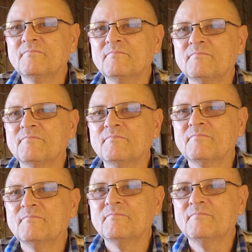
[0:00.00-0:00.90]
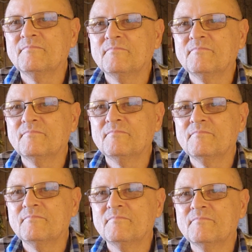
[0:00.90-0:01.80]

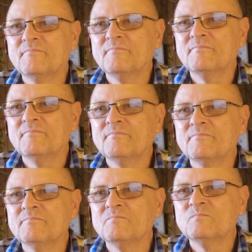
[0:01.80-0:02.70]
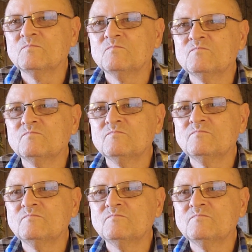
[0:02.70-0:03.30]
The person shown says nothing.